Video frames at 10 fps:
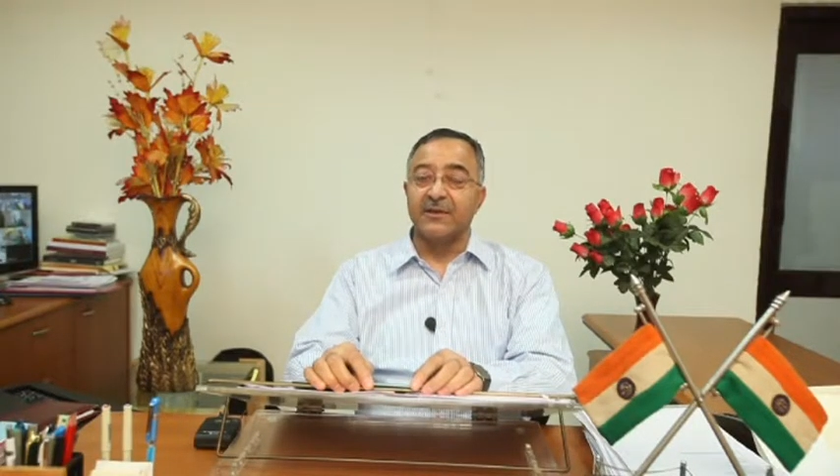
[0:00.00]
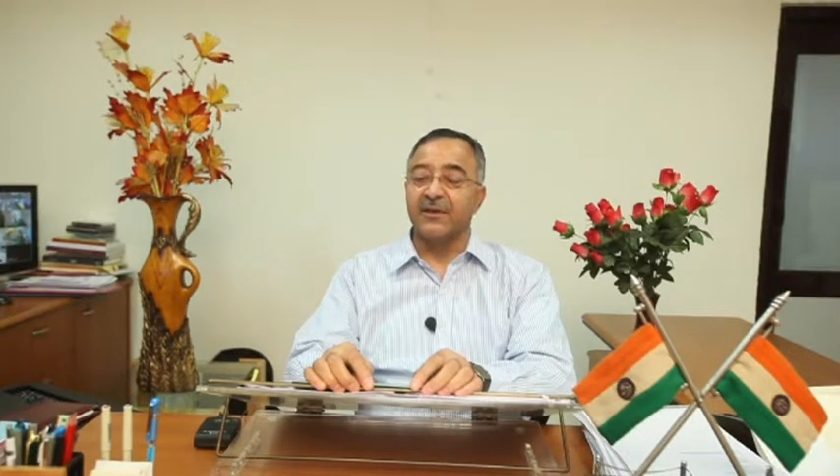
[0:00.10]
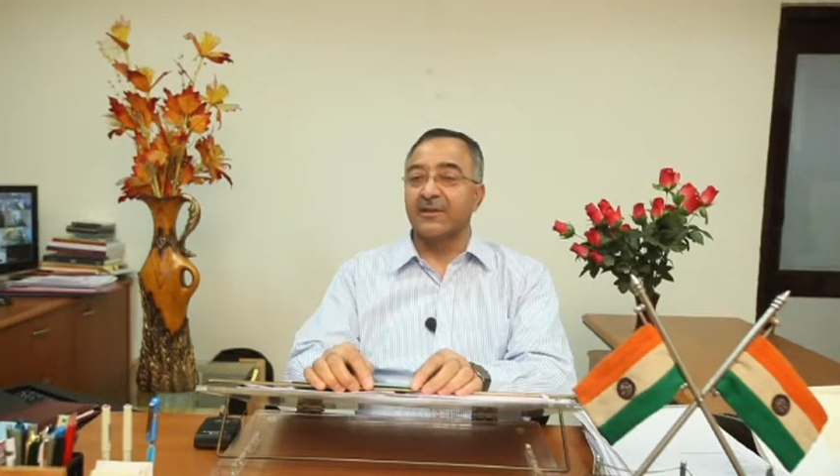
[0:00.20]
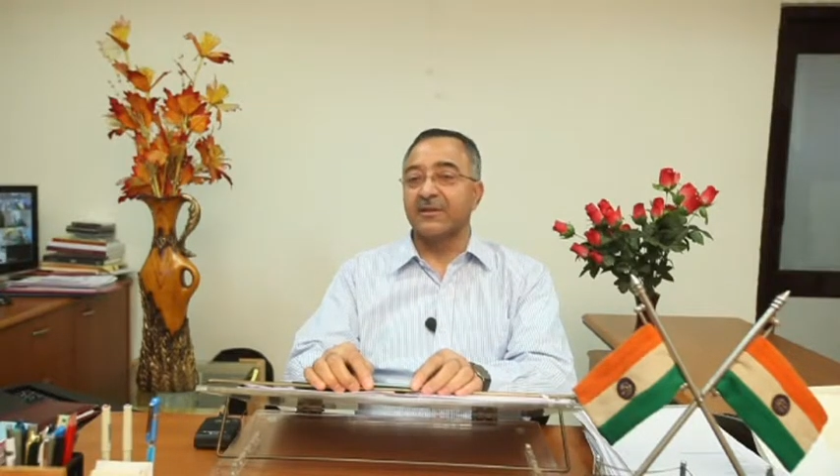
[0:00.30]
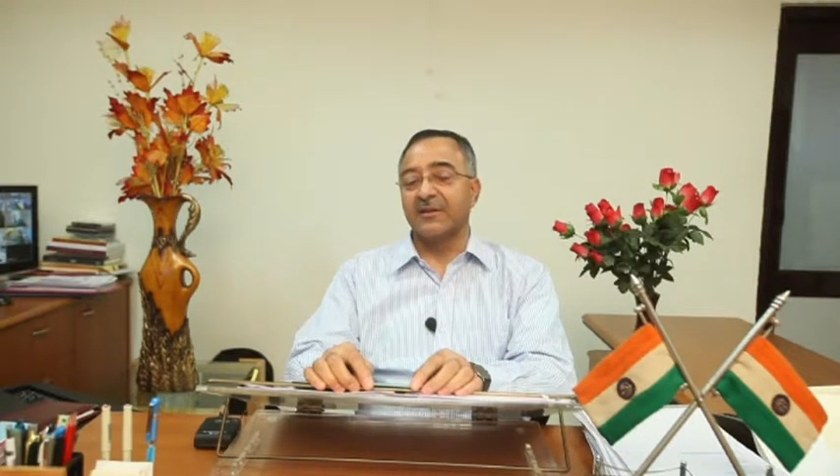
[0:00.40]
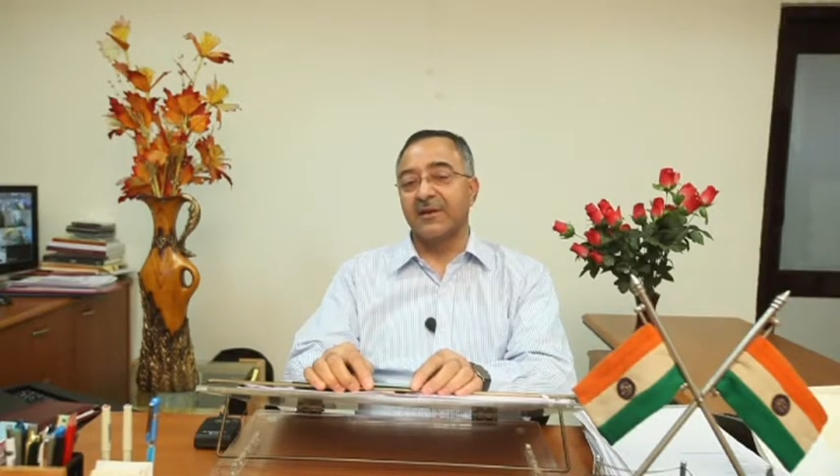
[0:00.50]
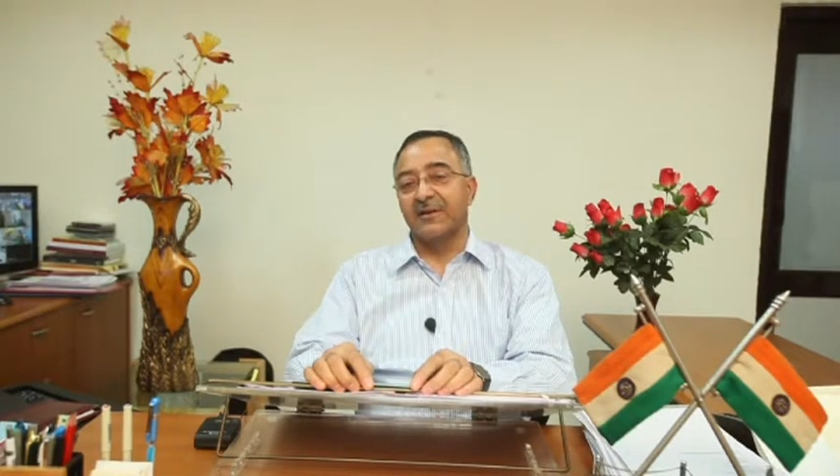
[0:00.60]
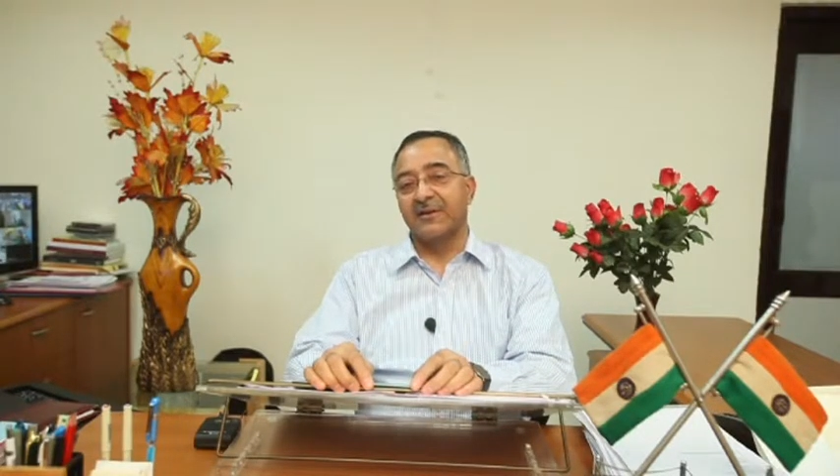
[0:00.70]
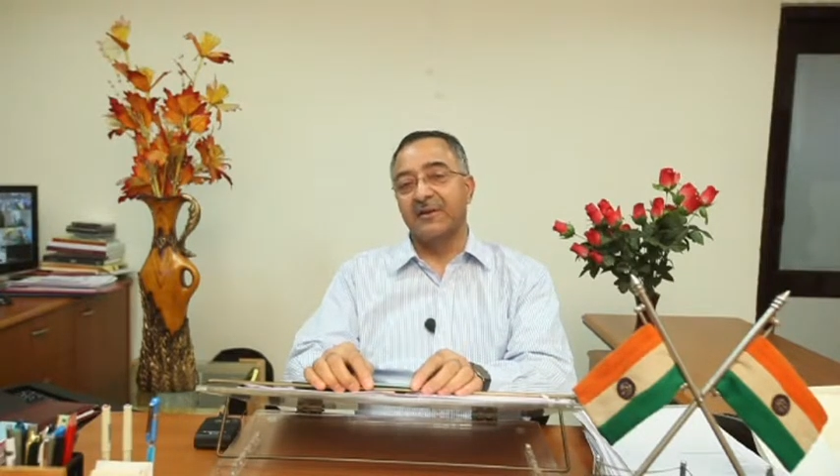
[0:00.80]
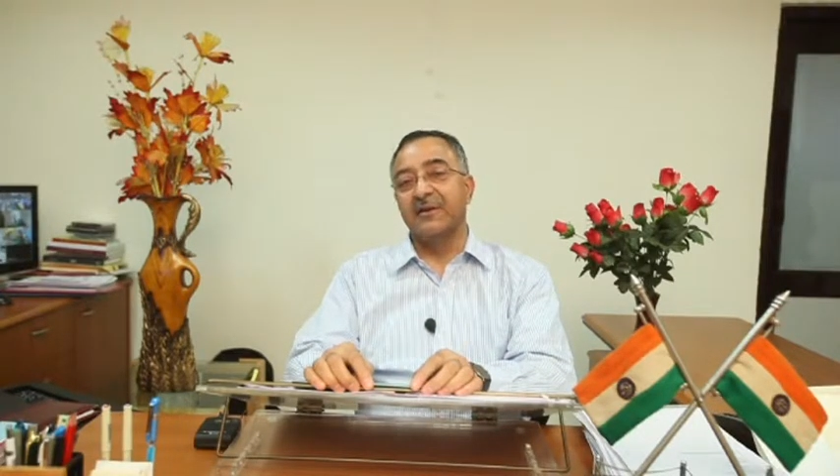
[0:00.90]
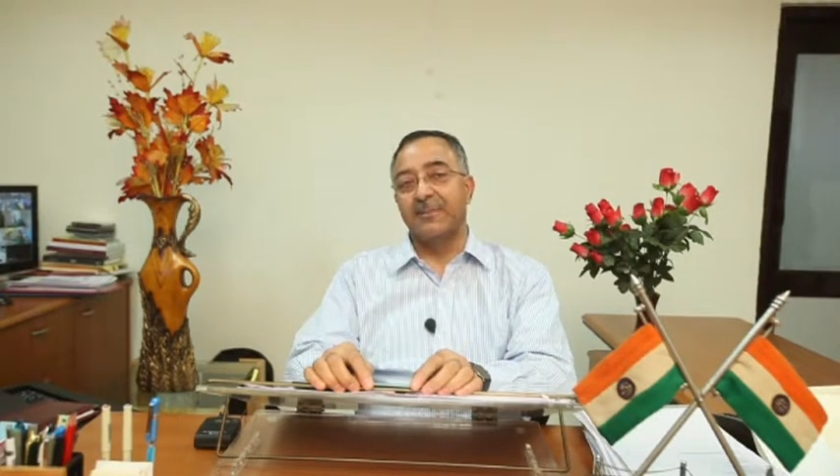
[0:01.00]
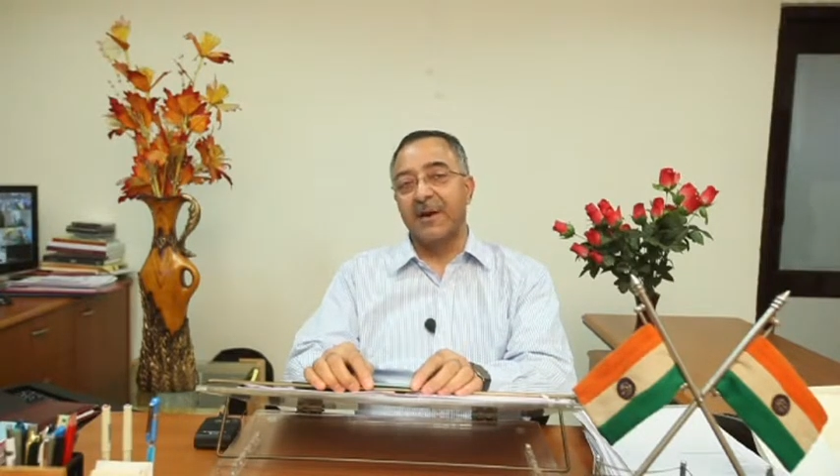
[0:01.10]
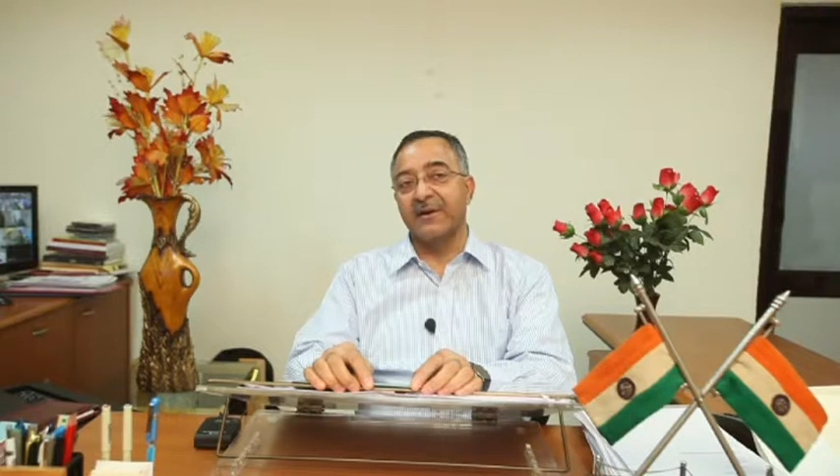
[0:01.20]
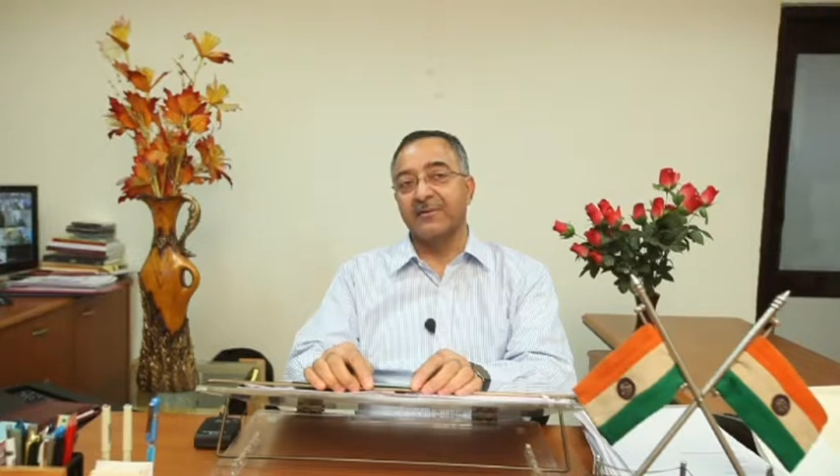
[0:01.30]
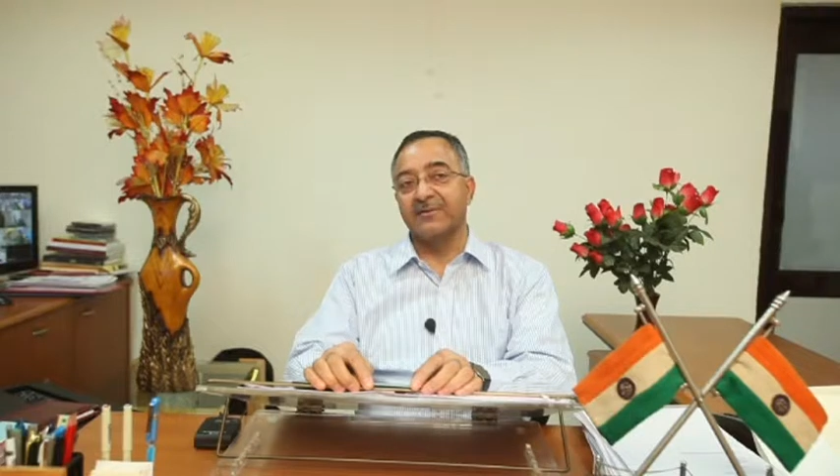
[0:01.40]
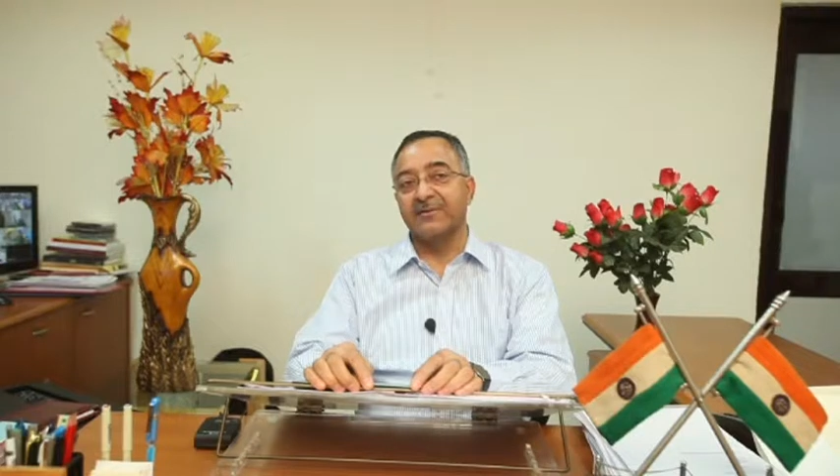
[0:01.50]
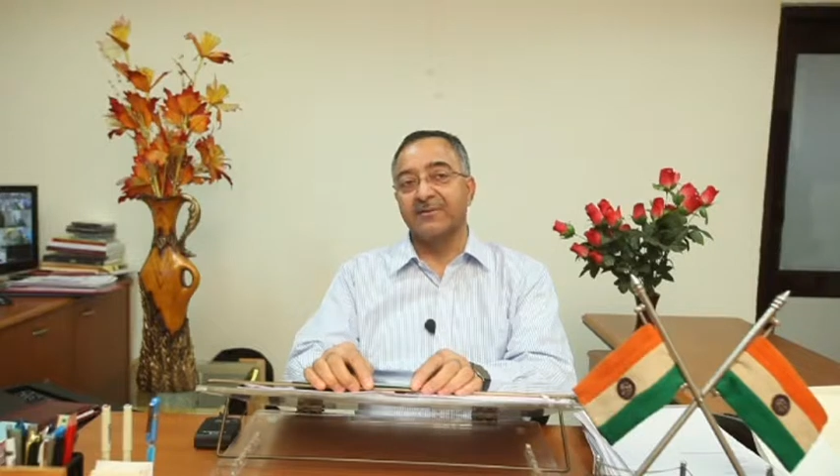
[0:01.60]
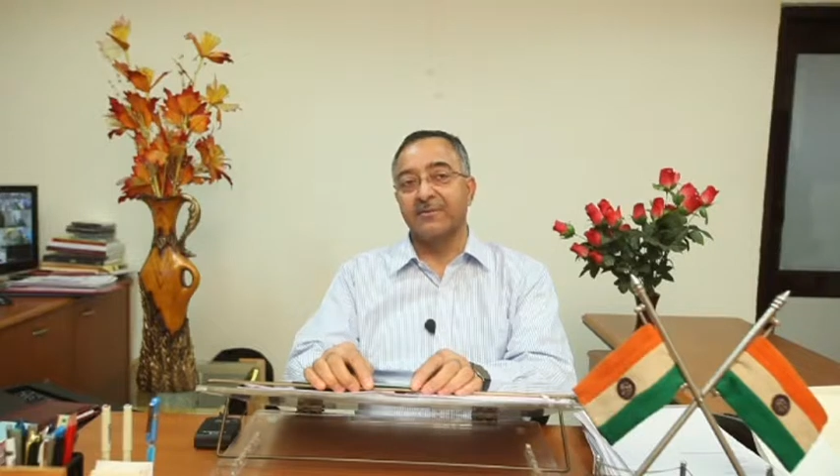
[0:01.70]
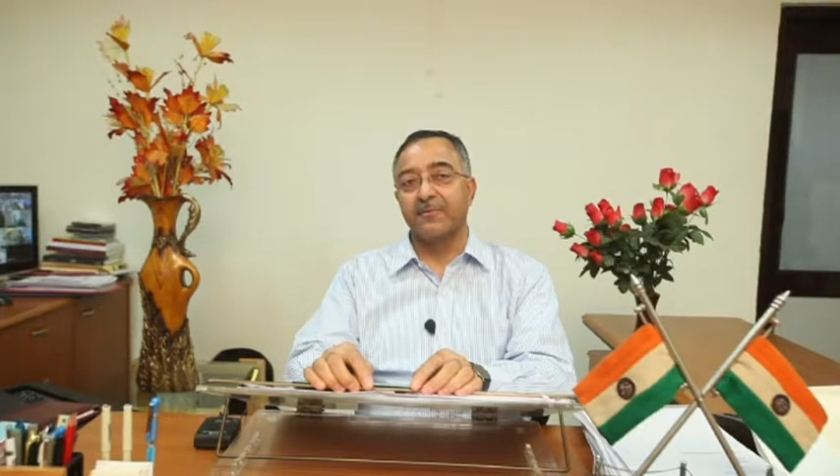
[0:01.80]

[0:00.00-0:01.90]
rather than dependence.